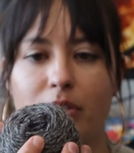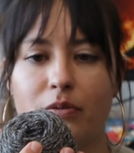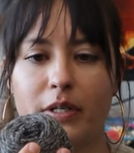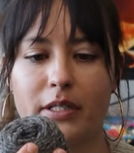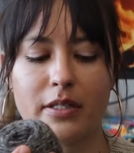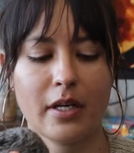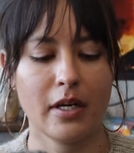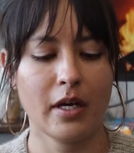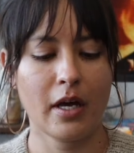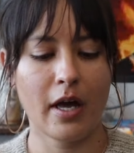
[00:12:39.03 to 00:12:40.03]
to it.
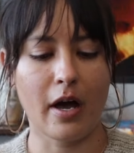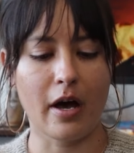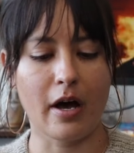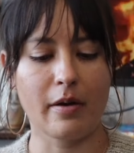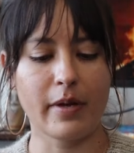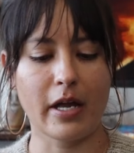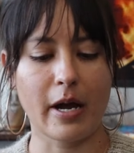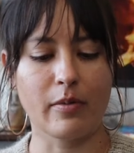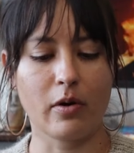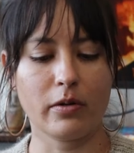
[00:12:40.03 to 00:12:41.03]
And
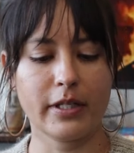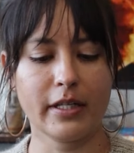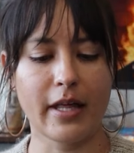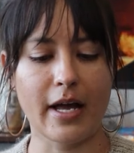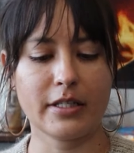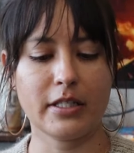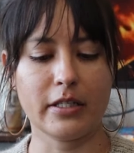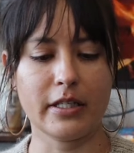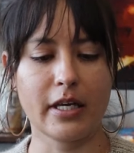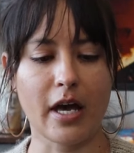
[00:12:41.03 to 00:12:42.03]
I'm holding that
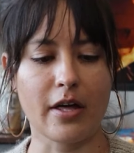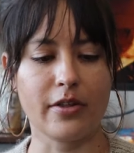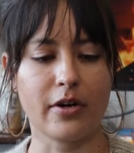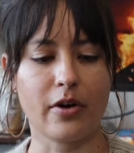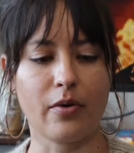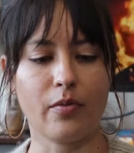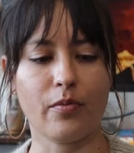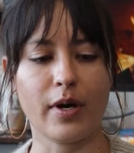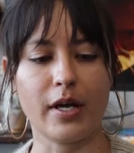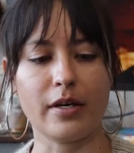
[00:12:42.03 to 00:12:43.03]
together
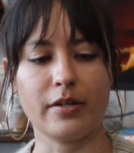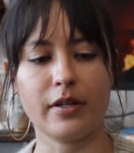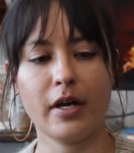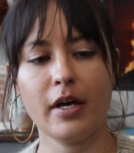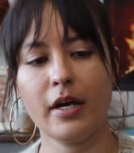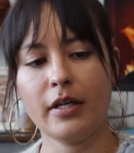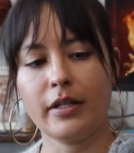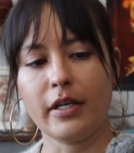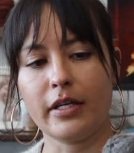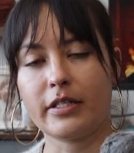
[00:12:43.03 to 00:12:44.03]
with
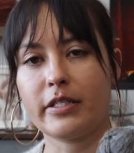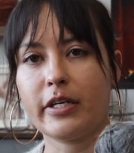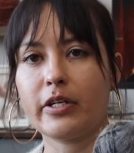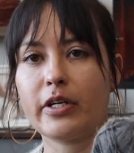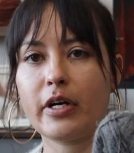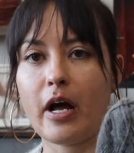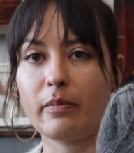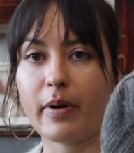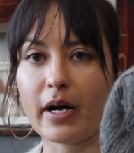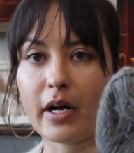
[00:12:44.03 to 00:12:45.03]
the Izir
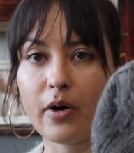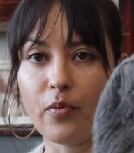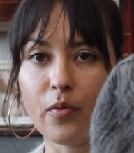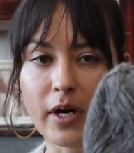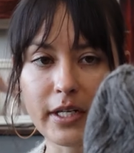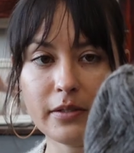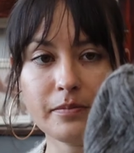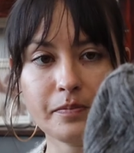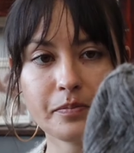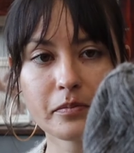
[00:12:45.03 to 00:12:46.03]
Alpaca
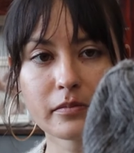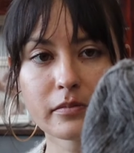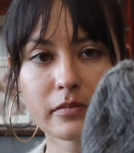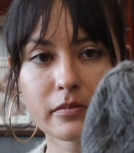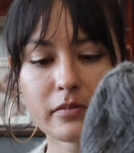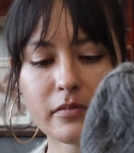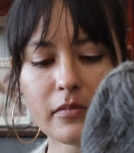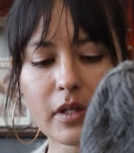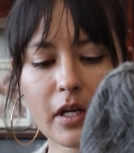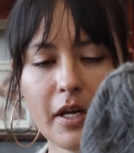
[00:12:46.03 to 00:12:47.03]
1
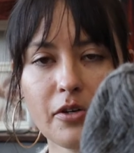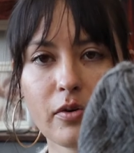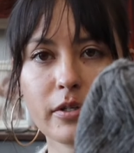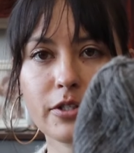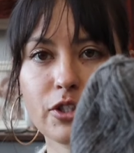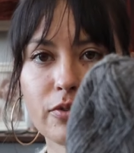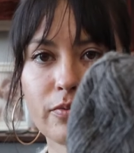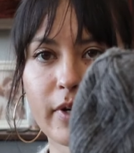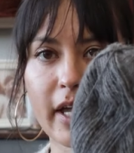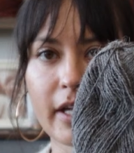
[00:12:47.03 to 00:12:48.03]
in order to
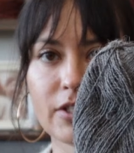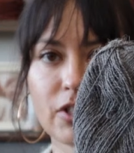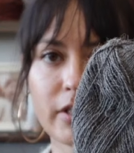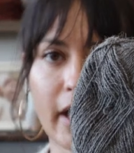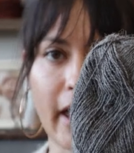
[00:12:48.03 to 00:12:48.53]
reach